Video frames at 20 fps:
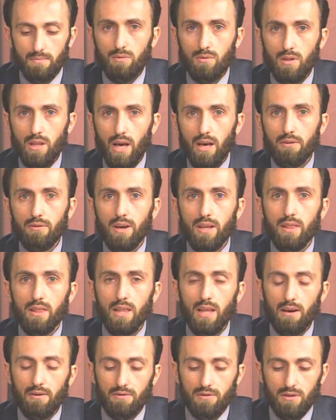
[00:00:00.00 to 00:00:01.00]
Life had
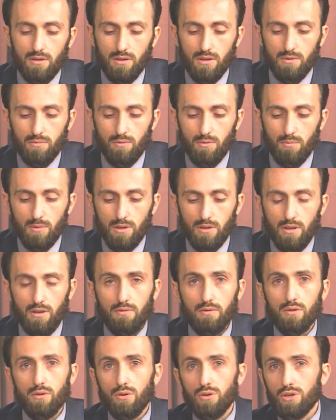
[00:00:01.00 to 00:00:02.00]
left this woman
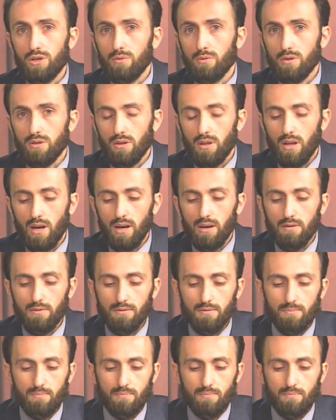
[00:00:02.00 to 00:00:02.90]
even though she was alive.